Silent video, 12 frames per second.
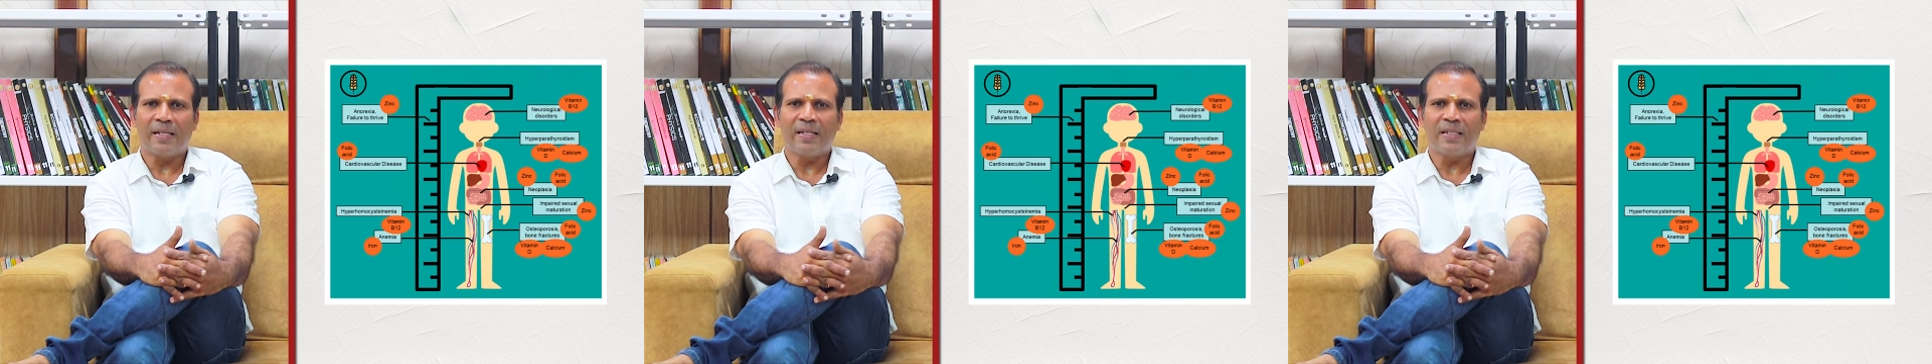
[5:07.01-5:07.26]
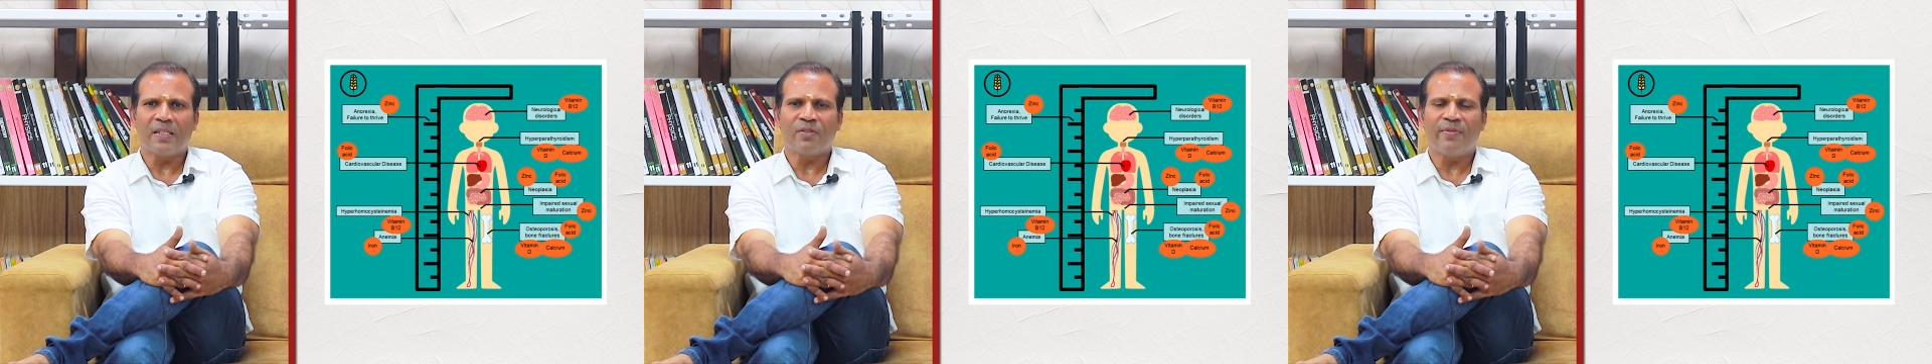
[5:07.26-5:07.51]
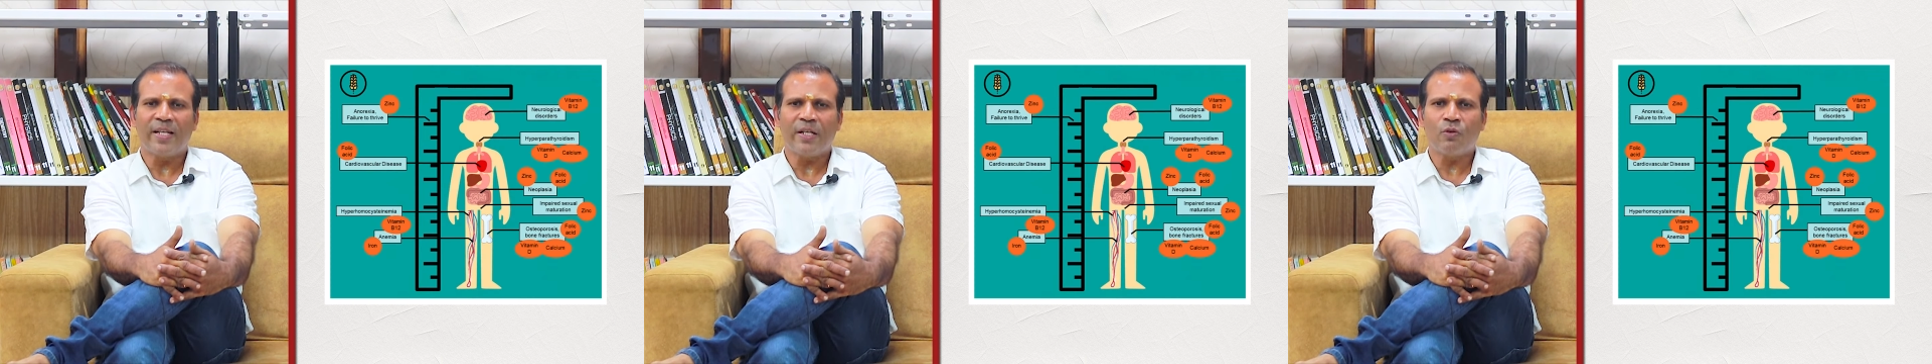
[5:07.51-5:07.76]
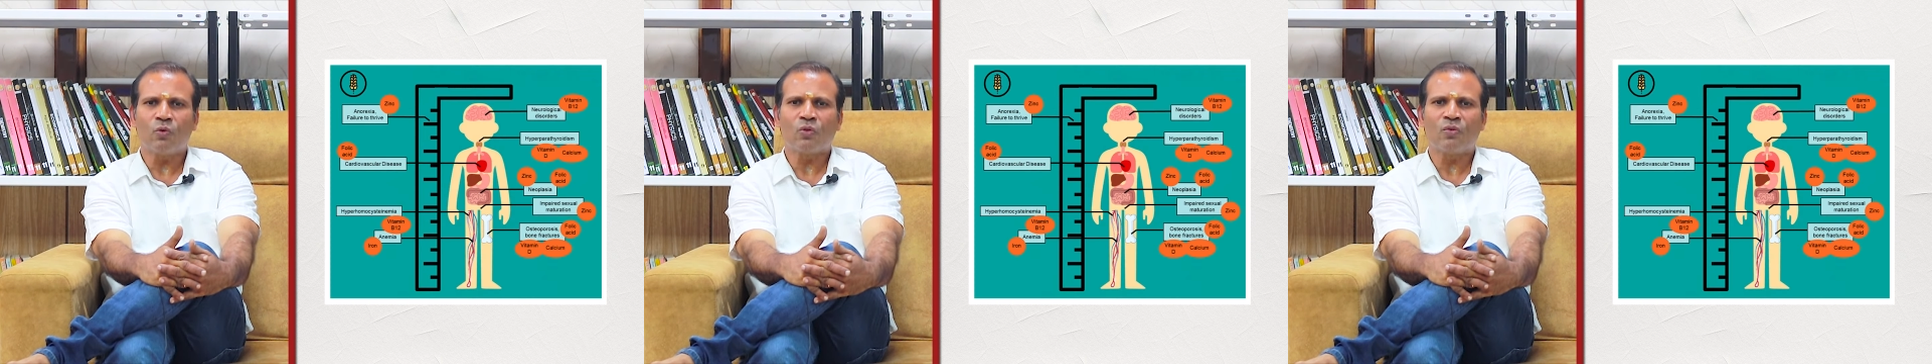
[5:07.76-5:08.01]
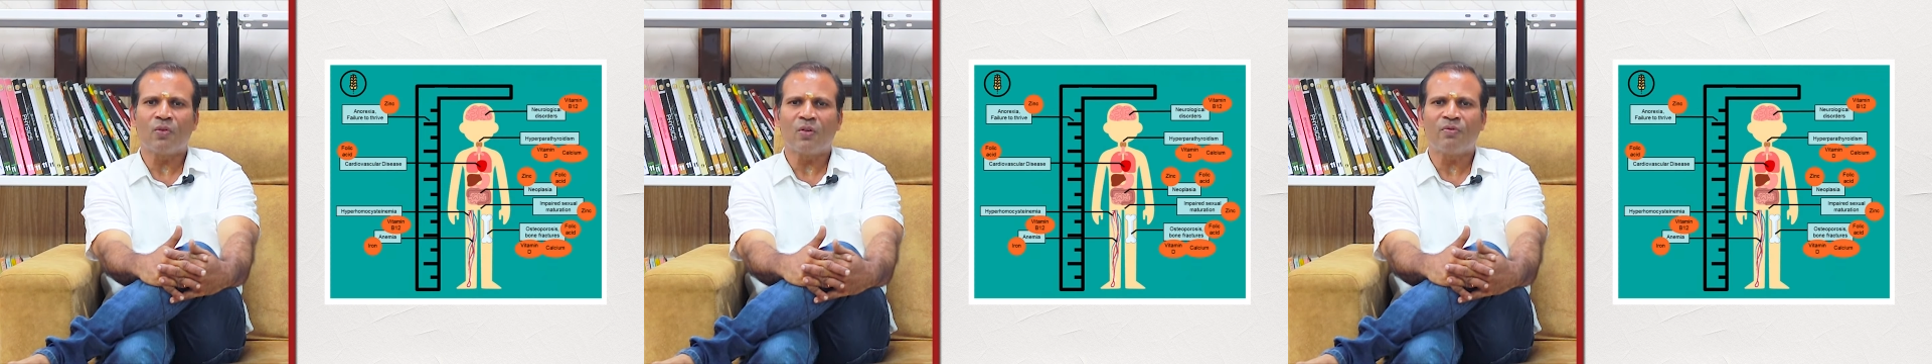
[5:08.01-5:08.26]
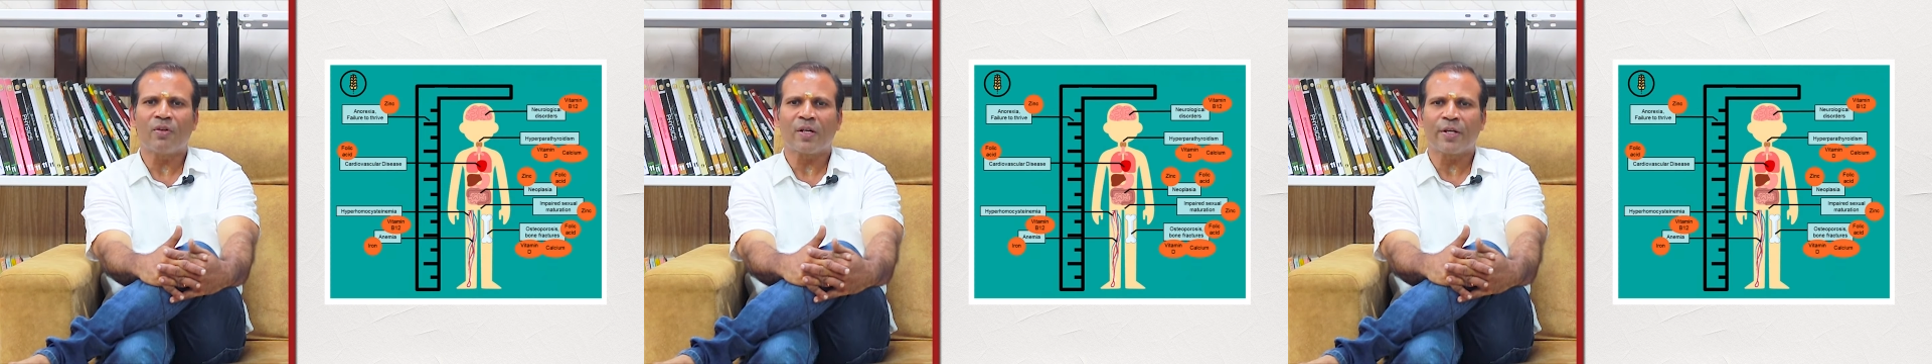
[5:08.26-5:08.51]
it is very
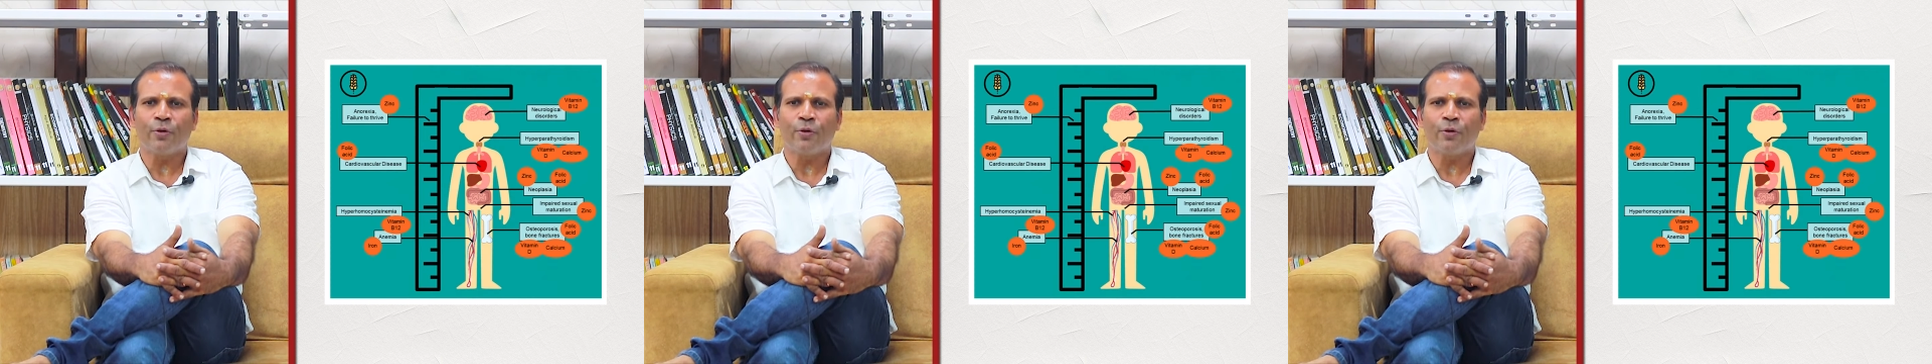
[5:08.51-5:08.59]
useful for